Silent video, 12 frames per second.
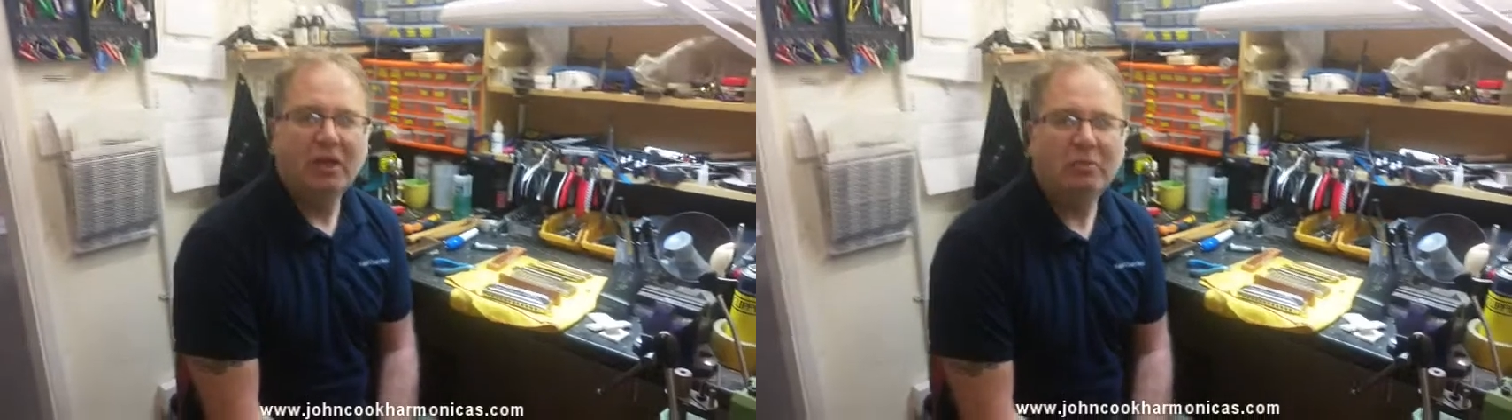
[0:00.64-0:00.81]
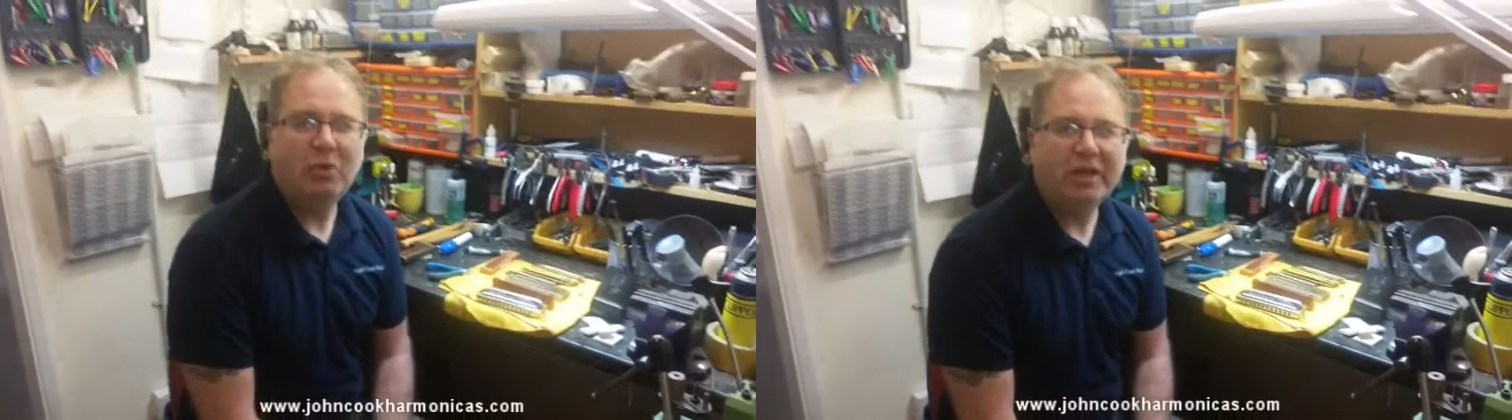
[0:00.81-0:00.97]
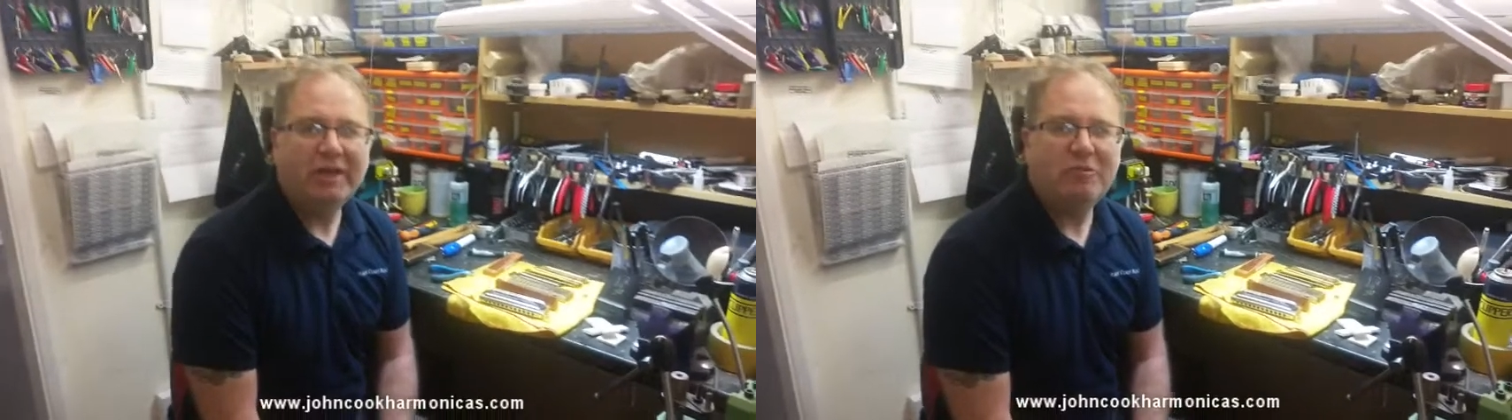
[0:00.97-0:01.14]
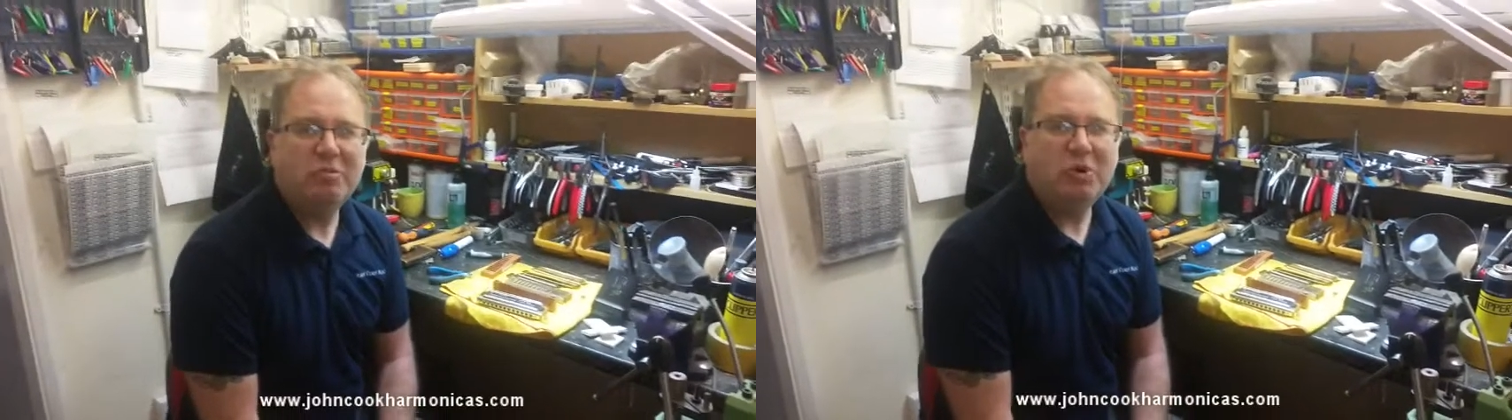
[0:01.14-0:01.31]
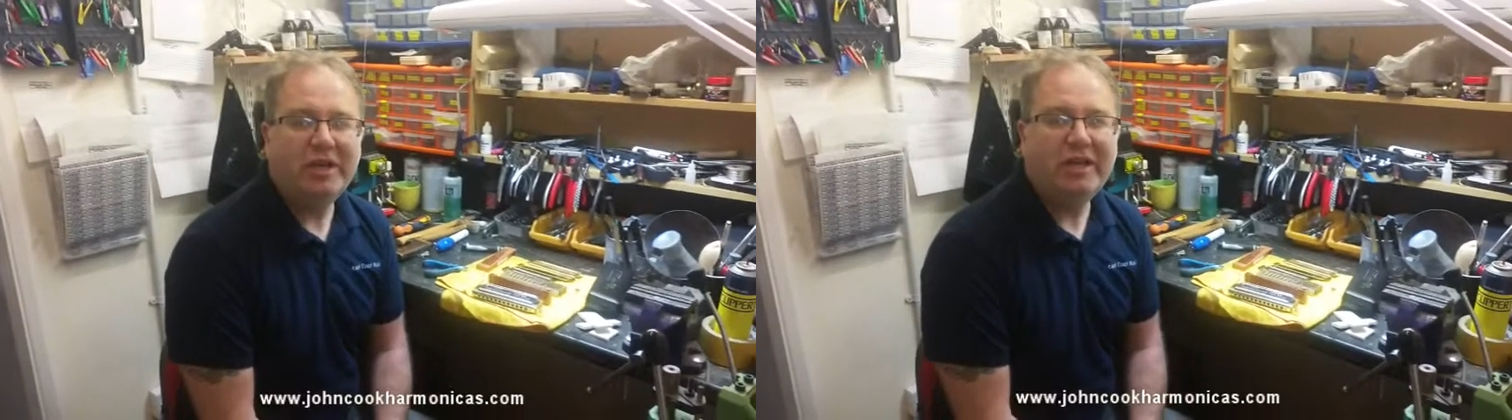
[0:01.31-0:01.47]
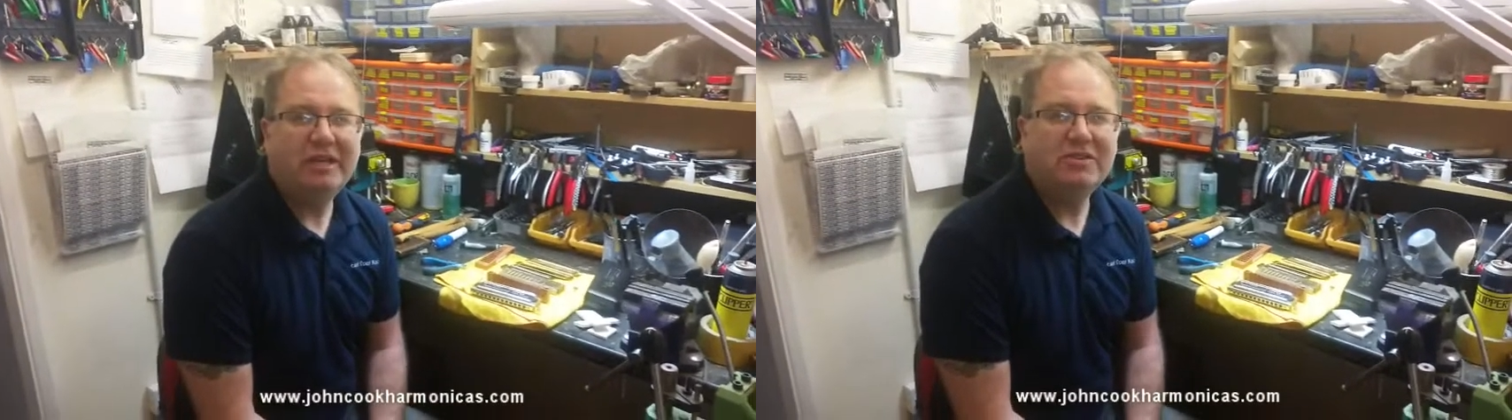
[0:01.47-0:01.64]
Morning,
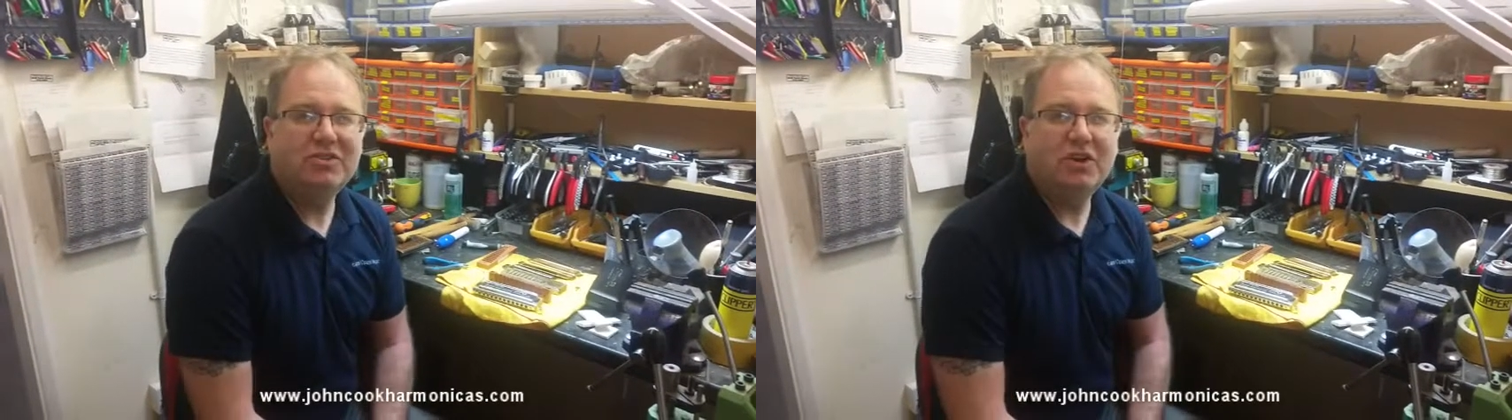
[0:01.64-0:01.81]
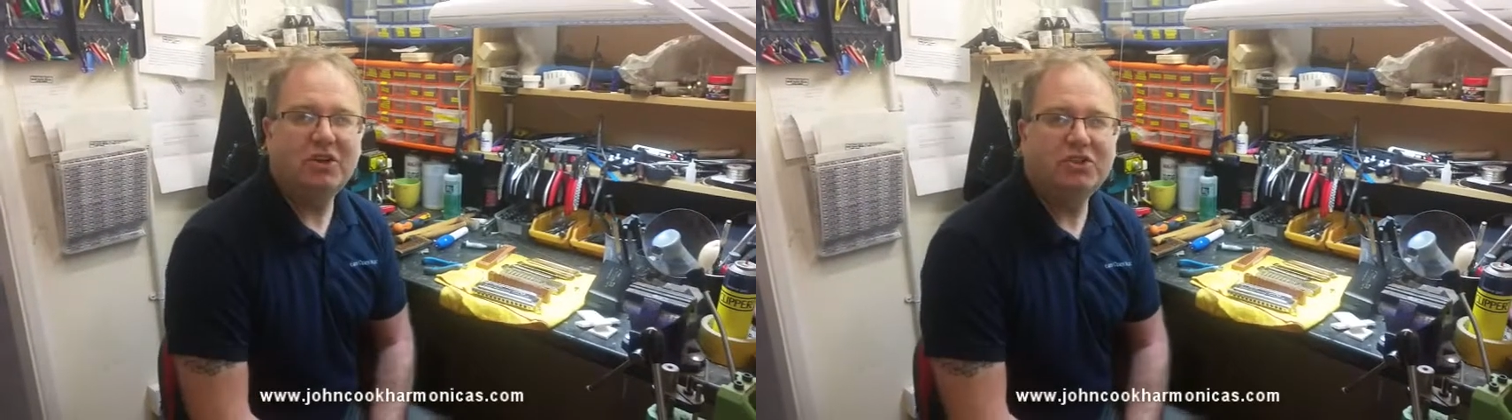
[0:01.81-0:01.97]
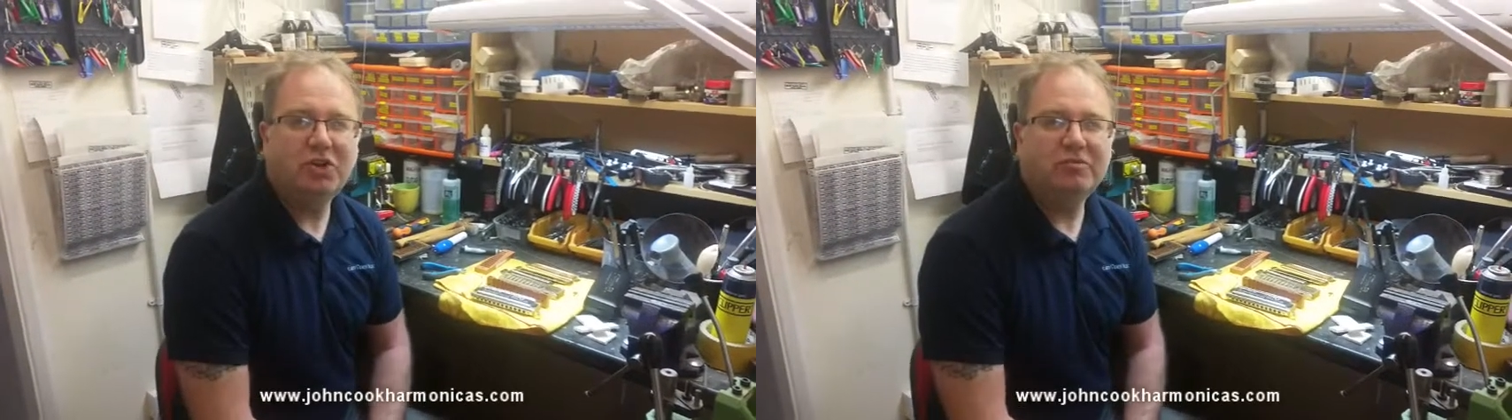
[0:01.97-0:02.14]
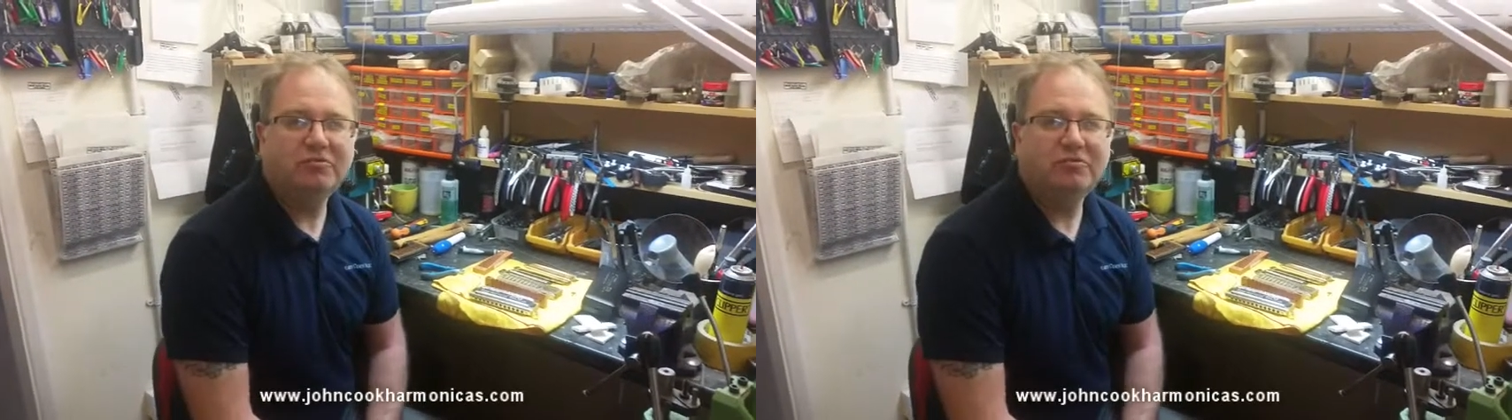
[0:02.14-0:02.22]
everybody. It's uh, John